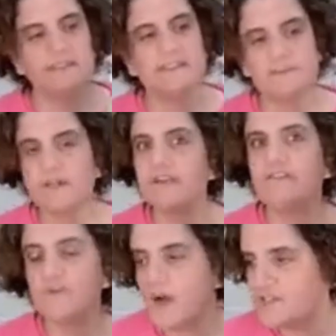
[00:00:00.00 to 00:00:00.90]
this one if
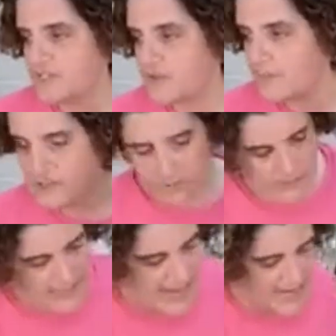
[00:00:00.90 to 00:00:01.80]
you want to, but you
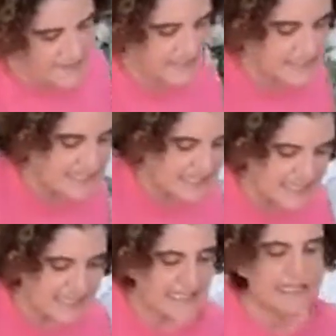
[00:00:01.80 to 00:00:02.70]
can kind of
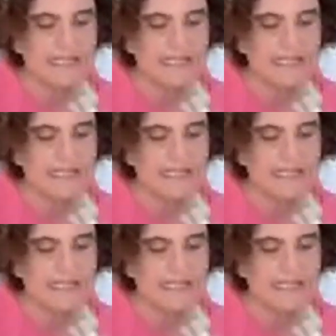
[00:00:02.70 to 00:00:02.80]
see